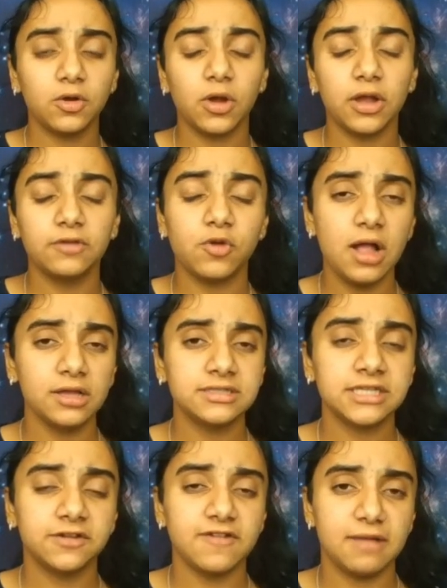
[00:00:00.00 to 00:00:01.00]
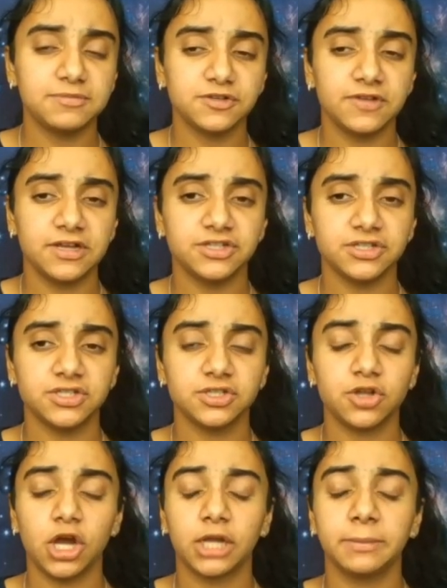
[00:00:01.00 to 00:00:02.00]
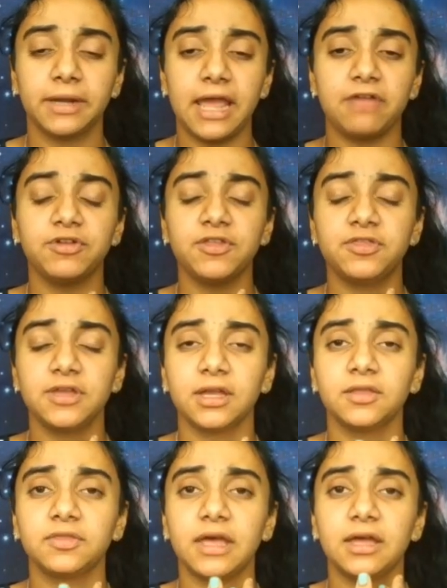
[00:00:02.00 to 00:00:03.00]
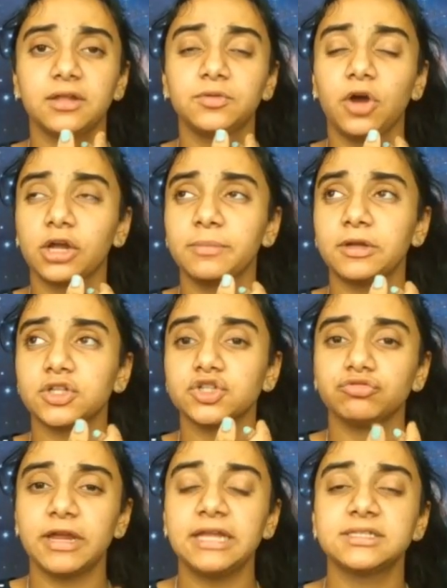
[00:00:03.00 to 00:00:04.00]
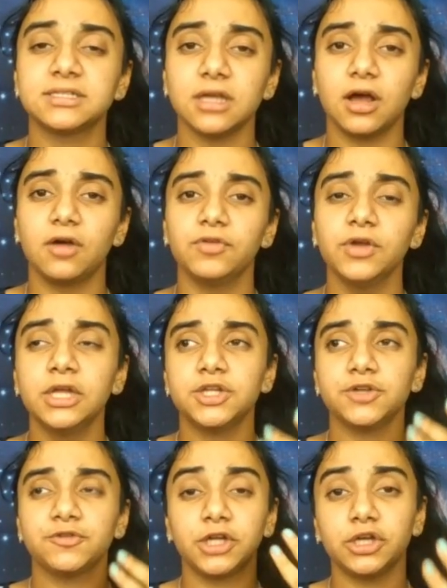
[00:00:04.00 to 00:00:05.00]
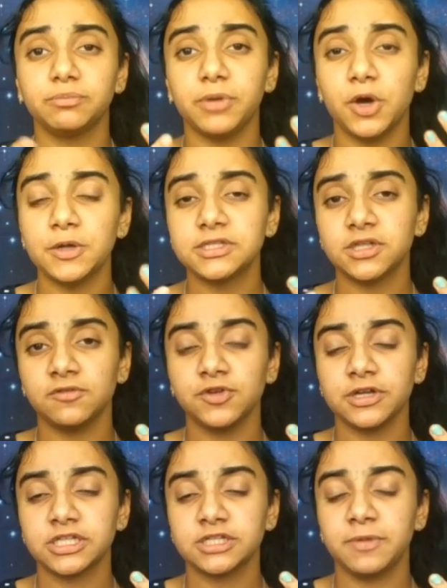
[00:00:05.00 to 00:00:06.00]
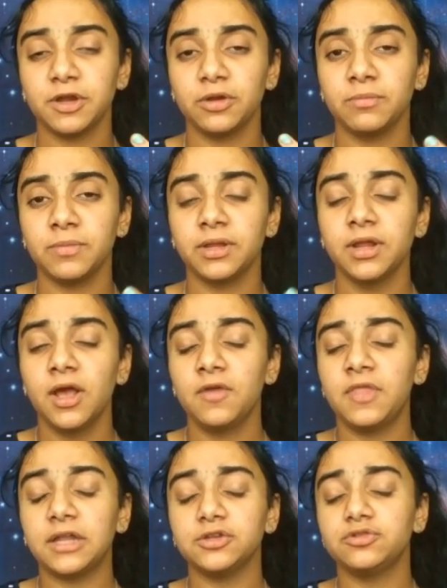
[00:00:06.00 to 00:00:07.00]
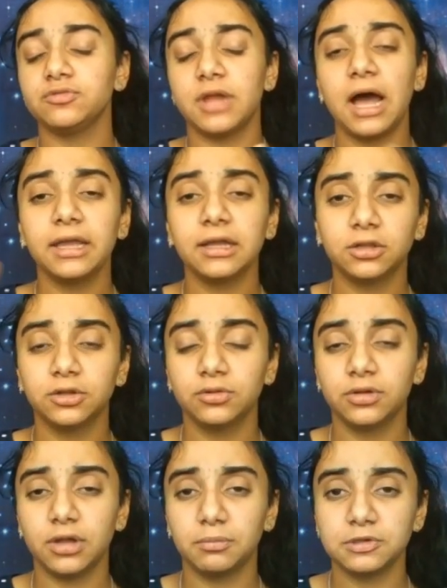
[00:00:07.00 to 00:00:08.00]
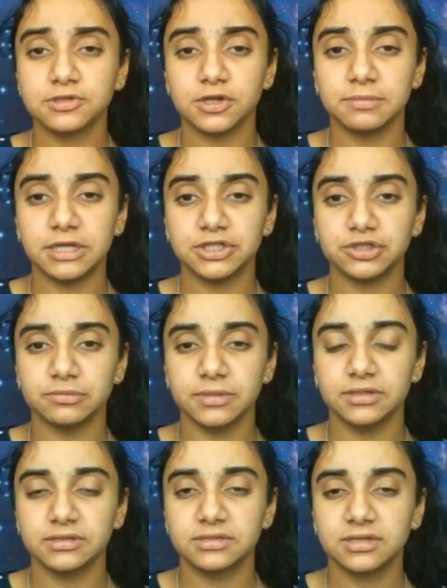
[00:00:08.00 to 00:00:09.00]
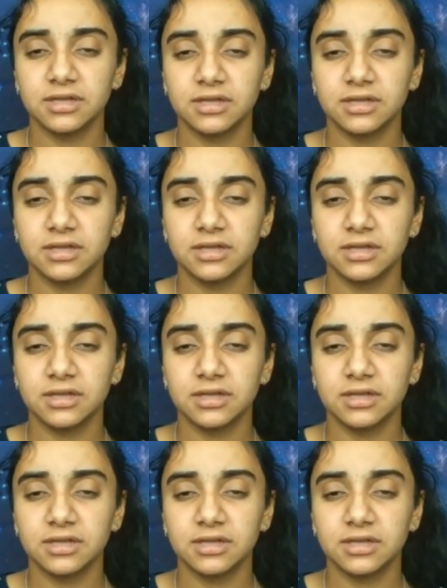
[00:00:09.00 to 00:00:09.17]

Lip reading: If qualitative observations talk about traits of different components of your experiment that do not include numbers or measurements,